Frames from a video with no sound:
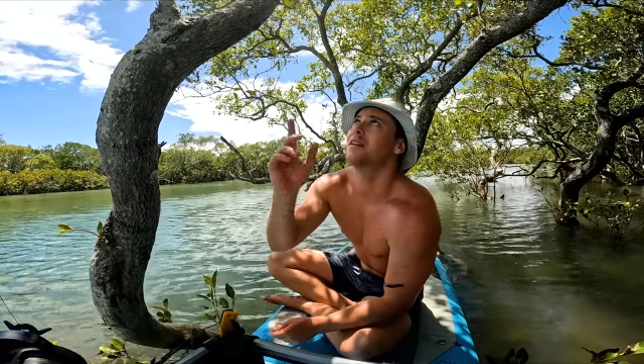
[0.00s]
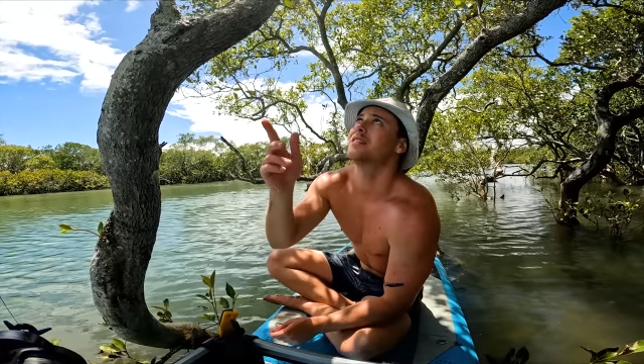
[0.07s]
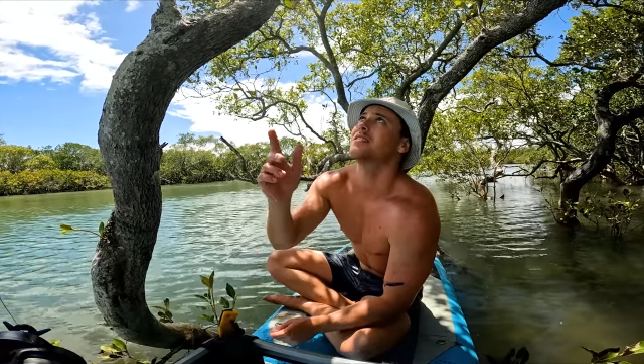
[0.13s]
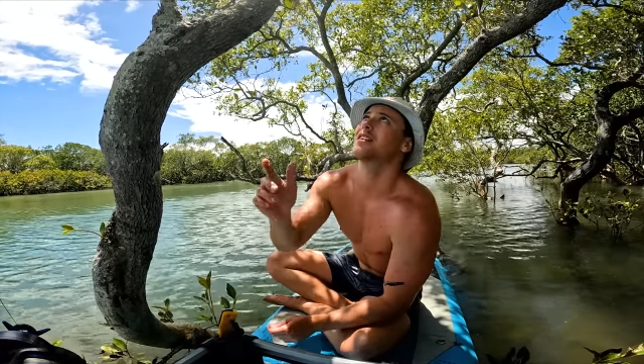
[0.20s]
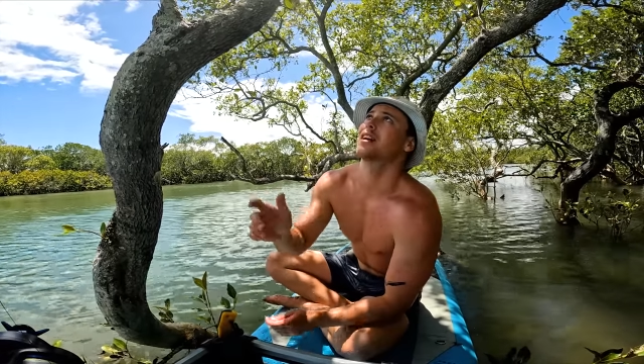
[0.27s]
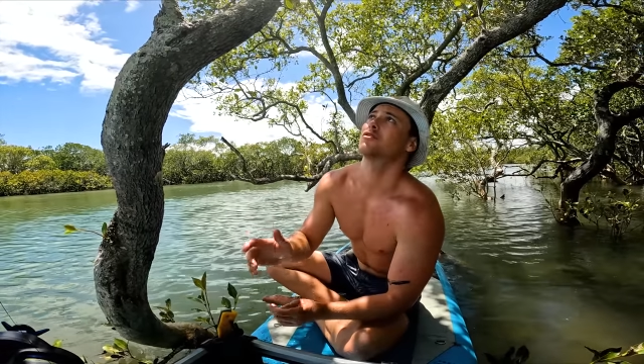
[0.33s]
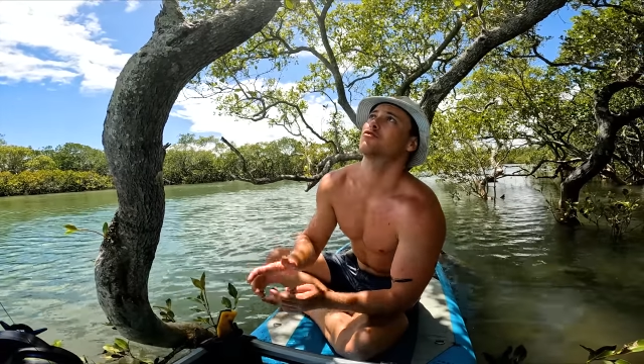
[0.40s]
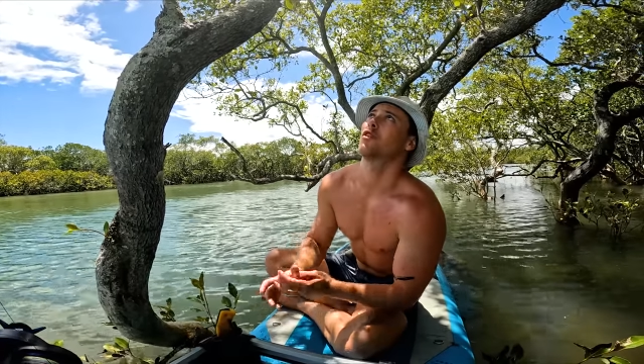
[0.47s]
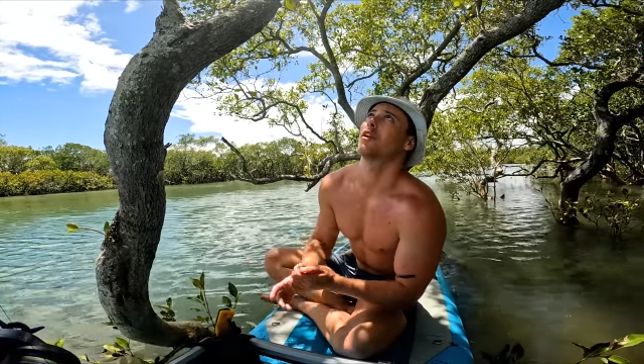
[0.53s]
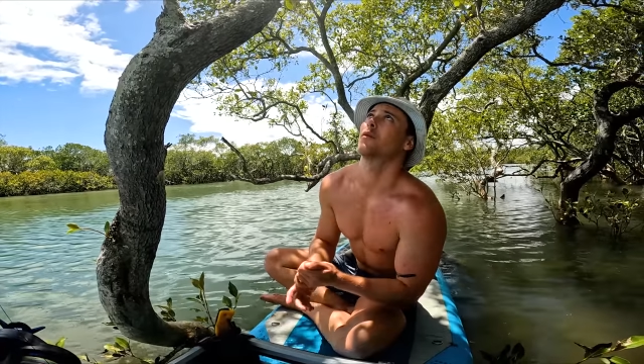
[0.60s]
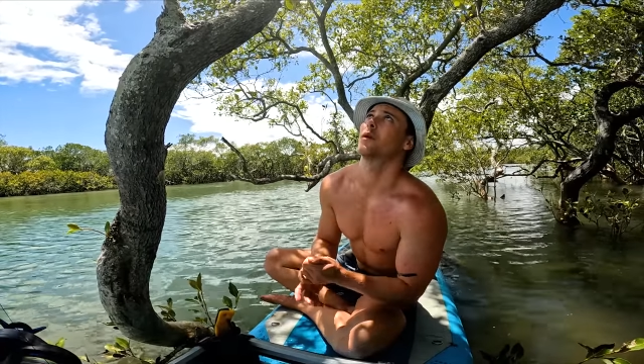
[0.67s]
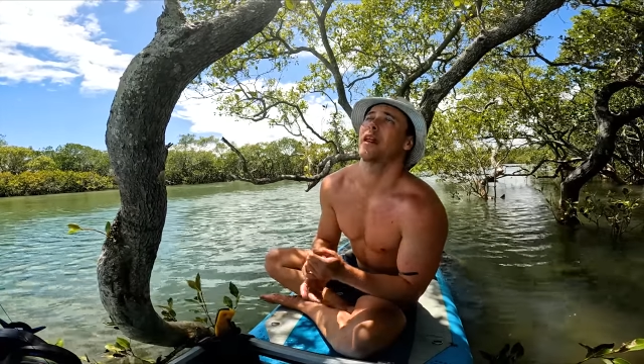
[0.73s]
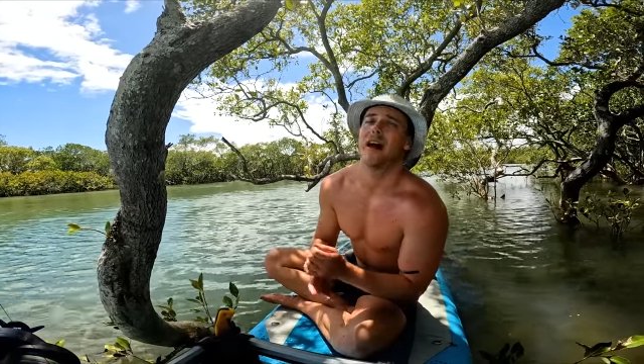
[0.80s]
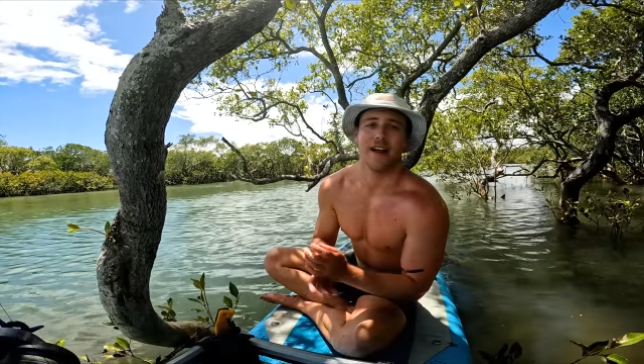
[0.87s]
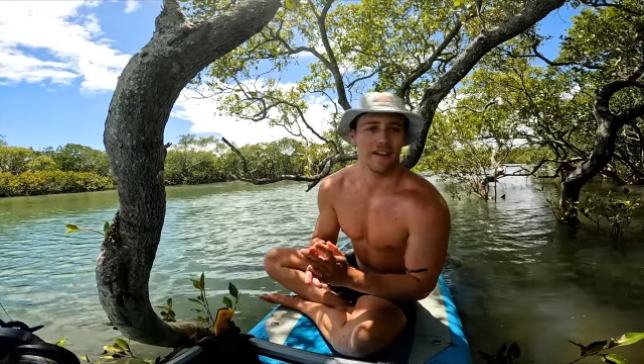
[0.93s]
and starts
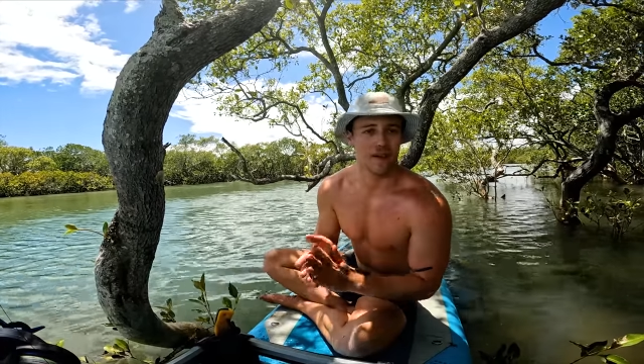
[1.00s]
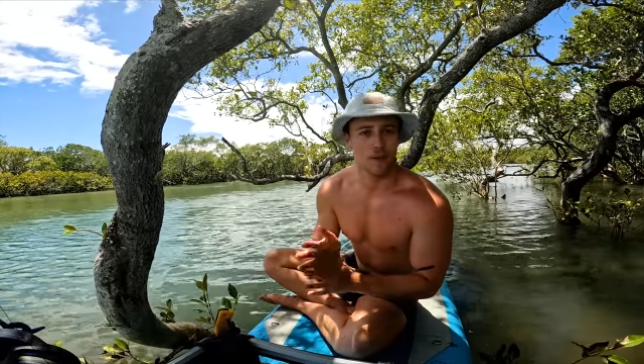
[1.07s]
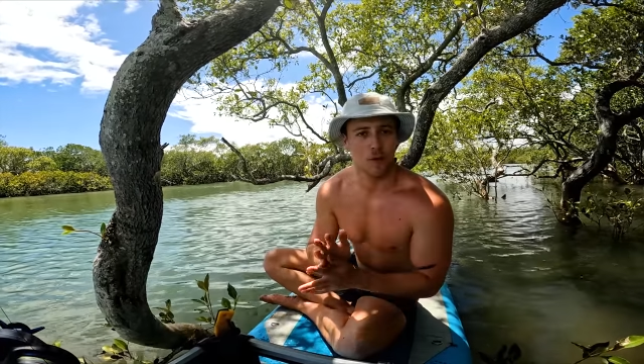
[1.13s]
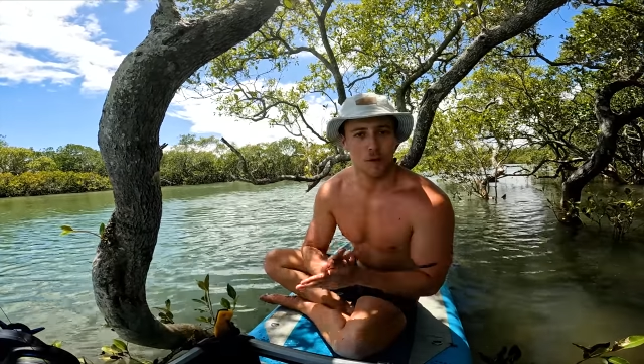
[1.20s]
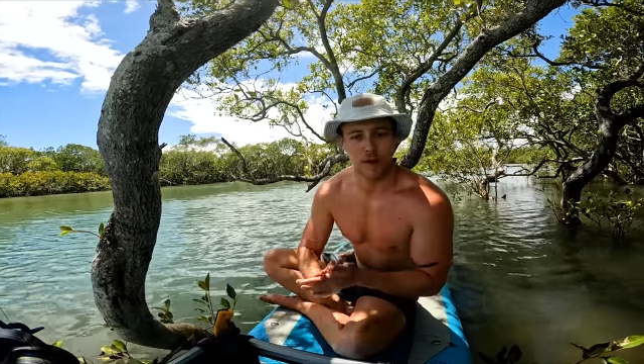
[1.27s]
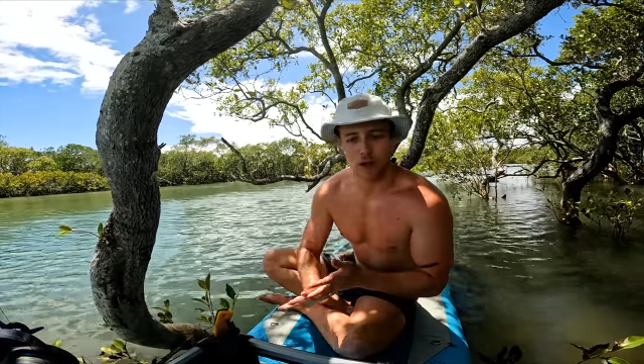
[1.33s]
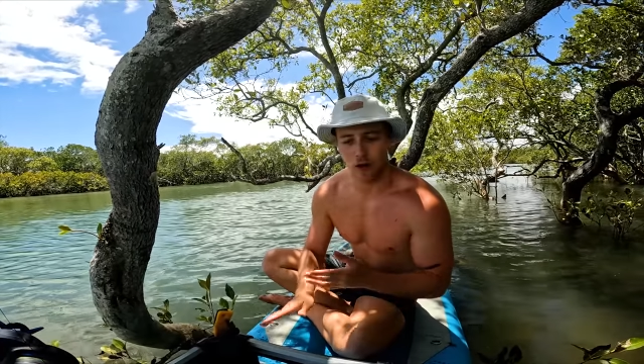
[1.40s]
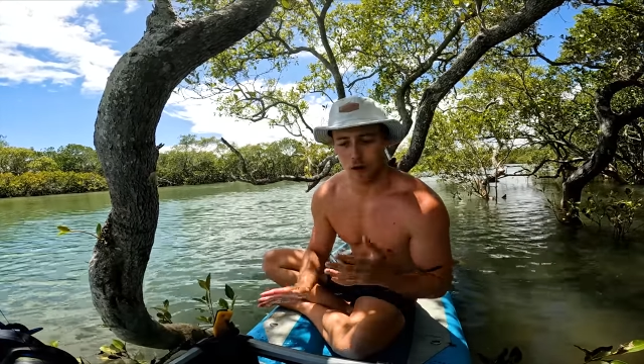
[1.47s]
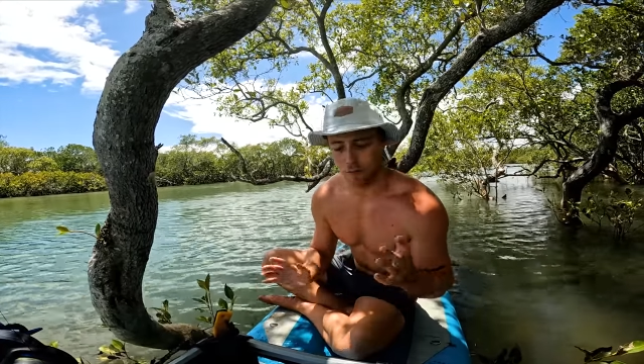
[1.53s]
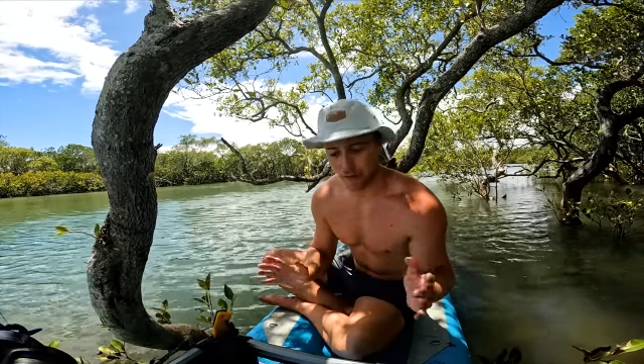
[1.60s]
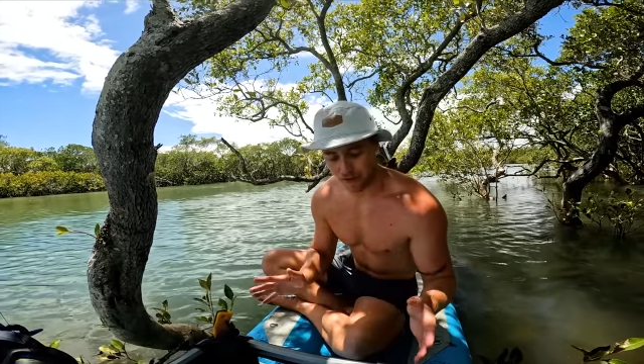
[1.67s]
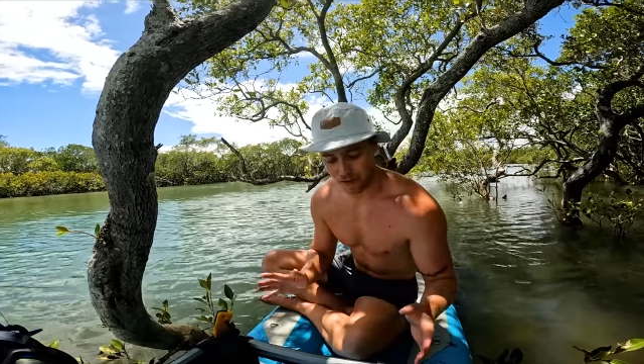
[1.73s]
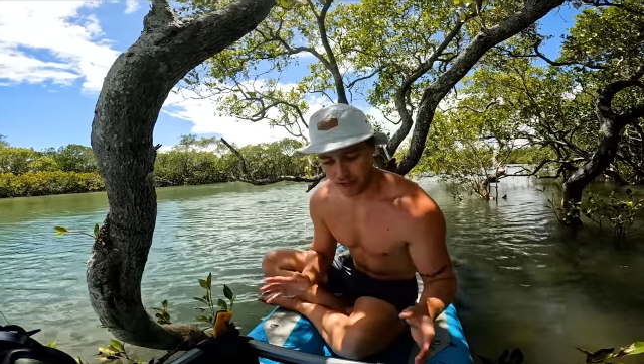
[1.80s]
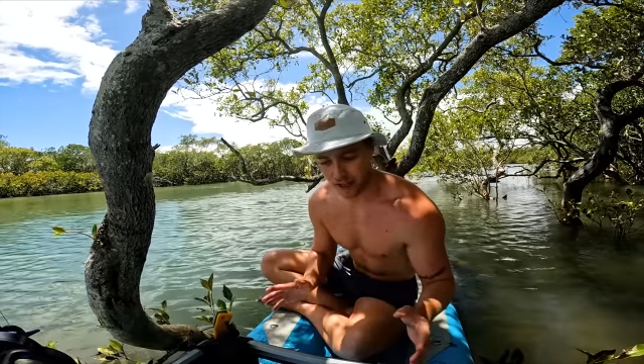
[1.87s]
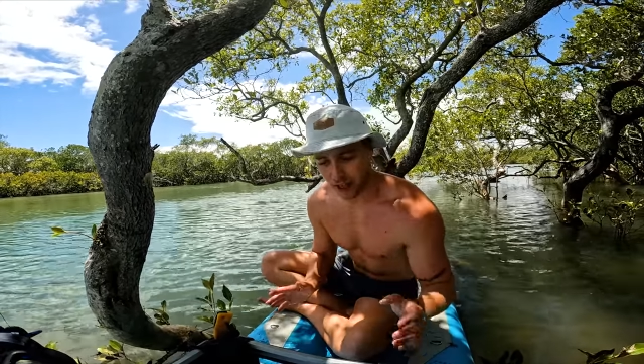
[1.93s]
running with that, and then we'll be on.
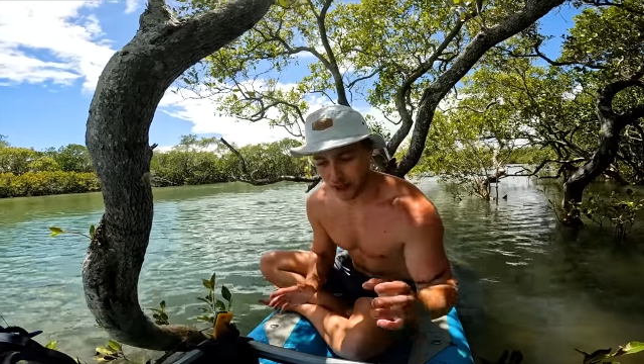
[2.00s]
But for